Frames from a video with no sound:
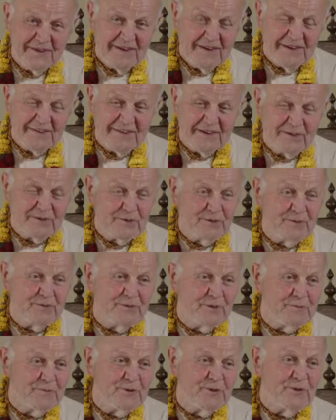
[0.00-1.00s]
they're going
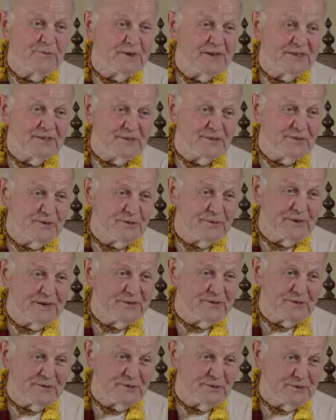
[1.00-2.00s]
from nowhere to nowhere
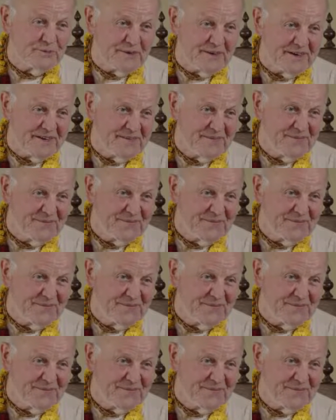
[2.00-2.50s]
to nowhere,